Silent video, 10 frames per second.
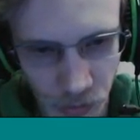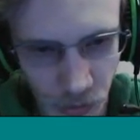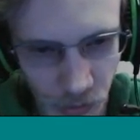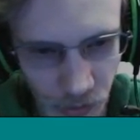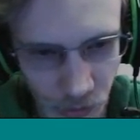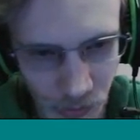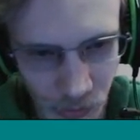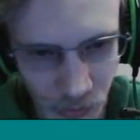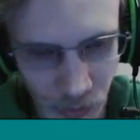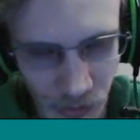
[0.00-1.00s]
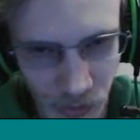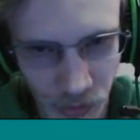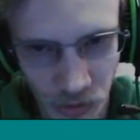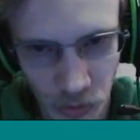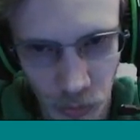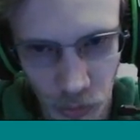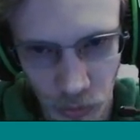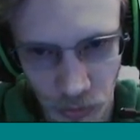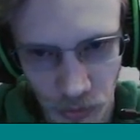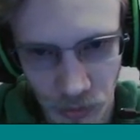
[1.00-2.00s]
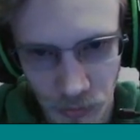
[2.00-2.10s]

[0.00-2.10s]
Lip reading: all the characters are very smooth.